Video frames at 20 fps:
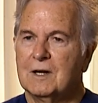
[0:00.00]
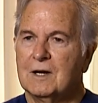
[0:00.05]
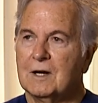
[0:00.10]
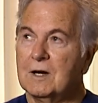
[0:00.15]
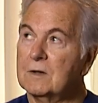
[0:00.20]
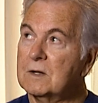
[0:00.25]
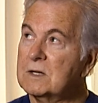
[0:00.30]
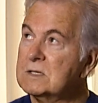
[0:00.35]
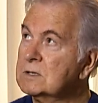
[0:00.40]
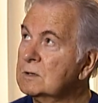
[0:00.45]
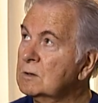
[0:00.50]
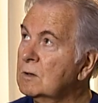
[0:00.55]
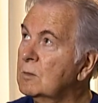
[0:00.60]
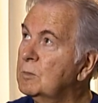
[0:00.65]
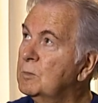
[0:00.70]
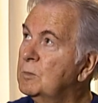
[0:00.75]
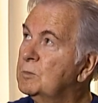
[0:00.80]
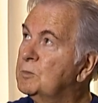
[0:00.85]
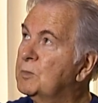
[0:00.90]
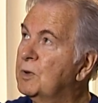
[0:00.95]
And they said, oh,
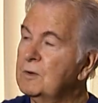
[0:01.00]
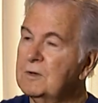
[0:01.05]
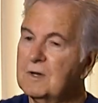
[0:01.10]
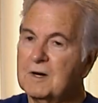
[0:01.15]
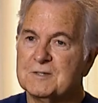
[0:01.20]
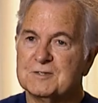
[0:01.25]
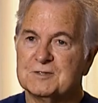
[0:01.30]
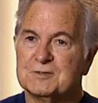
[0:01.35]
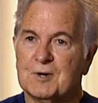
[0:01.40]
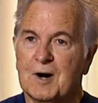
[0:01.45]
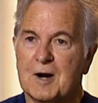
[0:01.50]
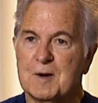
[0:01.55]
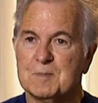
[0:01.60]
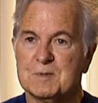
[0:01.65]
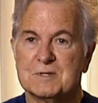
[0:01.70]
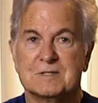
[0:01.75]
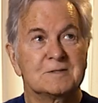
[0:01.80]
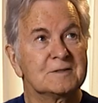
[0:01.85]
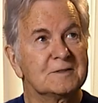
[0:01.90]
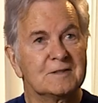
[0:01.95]
pull those
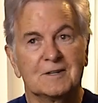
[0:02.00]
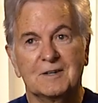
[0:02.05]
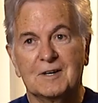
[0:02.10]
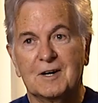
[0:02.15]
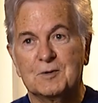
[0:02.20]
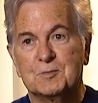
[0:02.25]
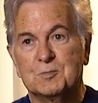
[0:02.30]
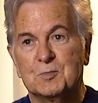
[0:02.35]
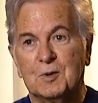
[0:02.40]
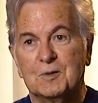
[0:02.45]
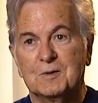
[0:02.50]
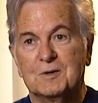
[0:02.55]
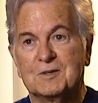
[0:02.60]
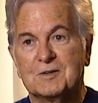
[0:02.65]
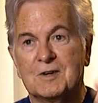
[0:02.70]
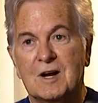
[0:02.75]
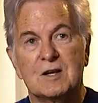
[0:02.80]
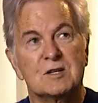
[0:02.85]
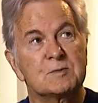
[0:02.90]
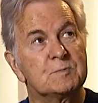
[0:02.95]
drapes. And I'd pull the
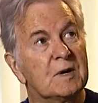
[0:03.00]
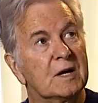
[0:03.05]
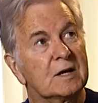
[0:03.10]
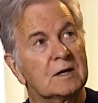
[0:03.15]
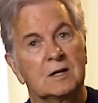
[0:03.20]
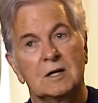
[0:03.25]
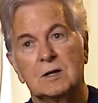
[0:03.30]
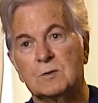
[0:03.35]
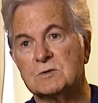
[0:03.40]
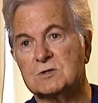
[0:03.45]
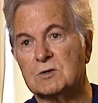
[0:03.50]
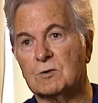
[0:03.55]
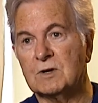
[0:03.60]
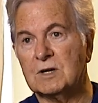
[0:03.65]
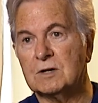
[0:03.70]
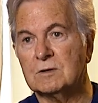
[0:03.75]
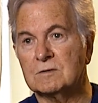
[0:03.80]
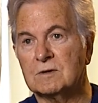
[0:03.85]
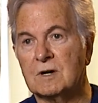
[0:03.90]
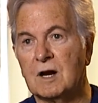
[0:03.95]
drapes back, and here was a
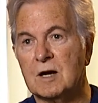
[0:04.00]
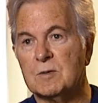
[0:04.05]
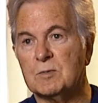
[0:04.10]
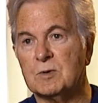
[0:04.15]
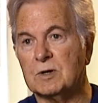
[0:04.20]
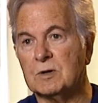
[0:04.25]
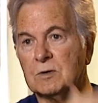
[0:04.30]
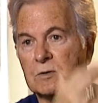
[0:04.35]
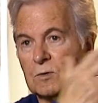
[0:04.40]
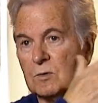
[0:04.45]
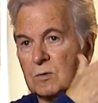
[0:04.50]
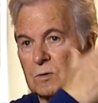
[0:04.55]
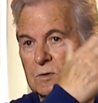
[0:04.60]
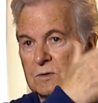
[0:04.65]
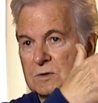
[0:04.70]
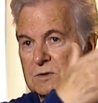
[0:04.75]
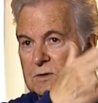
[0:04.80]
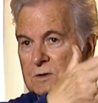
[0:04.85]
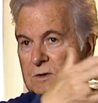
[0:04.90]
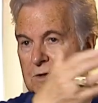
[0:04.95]
record library, all
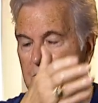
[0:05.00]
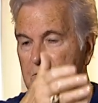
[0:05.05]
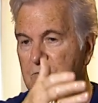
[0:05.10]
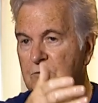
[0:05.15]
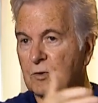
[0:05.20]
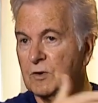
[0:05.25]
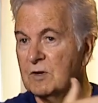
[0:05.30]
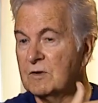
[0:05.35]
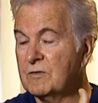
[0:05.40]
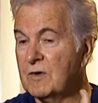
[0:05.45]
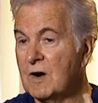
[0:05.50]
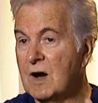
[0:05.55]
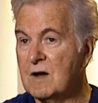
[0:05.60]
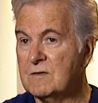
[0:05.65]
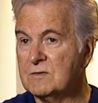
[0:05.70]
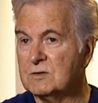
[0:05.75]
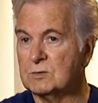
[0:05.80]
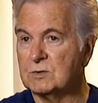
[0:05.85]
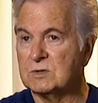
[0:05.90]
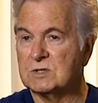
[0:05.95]

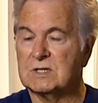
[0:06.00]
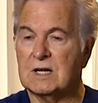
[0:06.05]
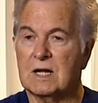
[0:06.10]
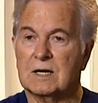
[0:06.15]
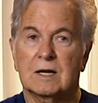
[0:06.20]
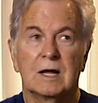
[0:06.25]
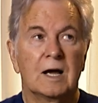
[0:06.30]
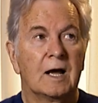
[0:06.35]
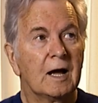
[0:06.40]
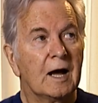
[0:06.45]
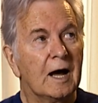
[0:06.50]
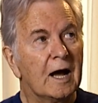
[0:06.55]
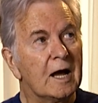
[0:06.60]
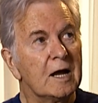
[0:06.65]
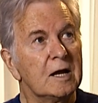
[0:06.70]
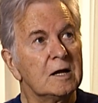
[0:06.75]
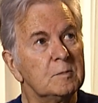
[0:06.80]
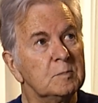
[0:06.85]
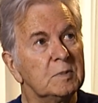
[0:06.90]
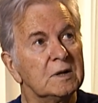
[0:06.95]
45s, all stacked
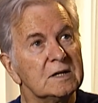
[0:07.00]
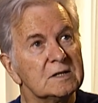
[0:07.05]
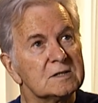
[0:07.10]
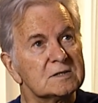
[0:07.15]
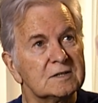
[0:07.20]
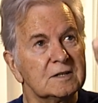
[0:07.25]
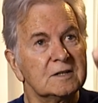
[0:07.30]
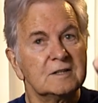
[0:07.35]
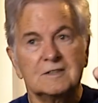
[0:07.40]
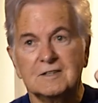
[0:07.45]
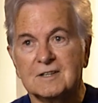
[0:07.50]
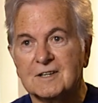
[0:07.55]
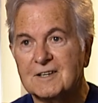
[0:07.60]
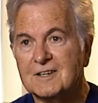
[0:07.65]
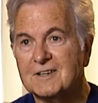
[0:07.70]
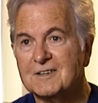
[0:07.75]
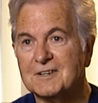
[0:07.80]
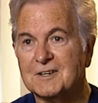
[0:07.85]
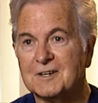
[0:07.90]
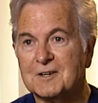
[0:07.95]
A, B, C, D,
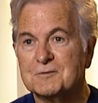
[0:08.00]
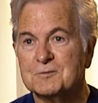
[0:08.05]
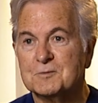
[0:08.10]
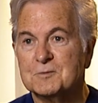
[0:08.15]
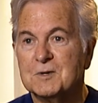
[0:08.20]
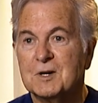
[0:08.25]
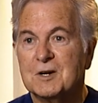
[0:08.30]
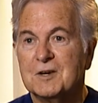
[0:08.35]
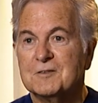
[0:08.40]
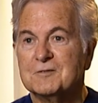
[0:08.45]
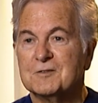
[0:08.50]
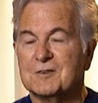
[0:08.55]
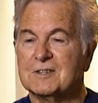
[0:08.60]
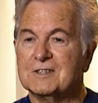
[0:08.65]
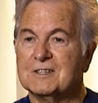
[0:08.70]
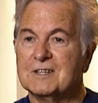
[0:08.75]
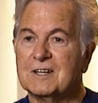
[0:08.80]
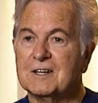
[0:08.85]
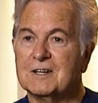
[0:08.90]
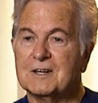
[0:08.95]
you know, for
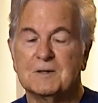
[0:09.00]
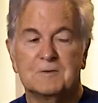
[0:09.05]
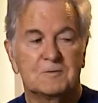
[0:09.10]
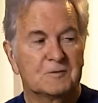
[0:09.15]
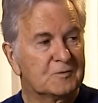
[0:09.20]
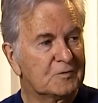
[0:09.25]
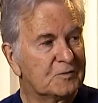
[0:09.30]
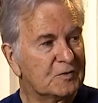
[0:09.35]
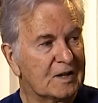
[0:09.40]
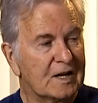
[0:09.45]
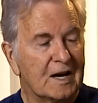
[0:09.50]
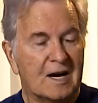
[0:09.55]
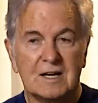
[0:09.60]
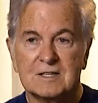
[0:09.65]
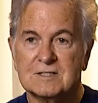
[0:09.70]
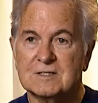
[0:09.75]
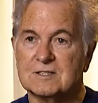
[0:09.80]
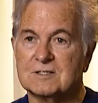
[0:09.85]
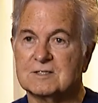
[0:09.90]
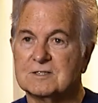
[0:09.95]
the
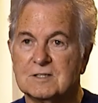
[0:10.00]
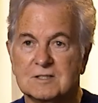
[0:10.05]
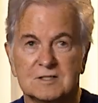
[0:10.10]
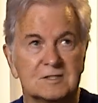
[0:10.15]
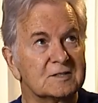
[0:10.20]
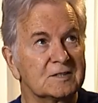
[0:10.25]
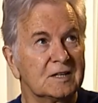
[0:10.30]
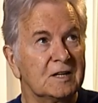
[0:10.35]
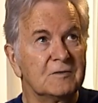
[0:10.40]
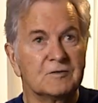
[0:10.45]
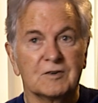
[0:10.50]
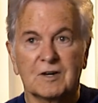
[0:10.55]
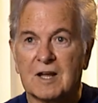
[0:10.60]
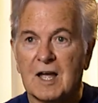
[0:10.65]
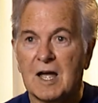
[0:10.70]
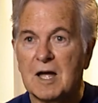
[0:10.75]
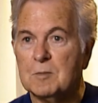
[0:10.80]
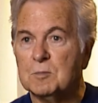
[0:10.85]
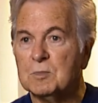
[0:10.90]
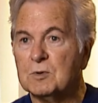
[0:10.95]
artists, C for
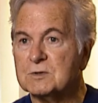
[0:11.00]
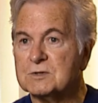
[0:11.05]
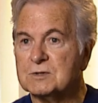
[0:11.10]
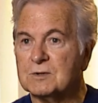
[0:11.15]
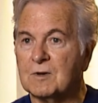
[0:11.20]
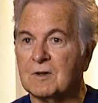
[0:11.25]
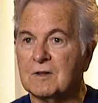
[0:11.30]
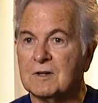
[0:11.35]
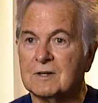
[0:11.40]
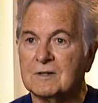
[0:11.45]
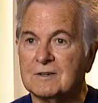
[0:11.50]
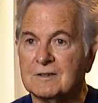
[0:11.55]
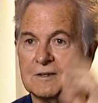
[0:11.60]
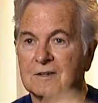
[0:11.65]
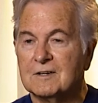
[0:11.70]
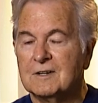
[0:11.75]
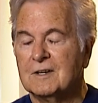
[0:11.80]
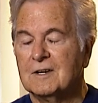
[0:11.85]
Campbell sort of thing, and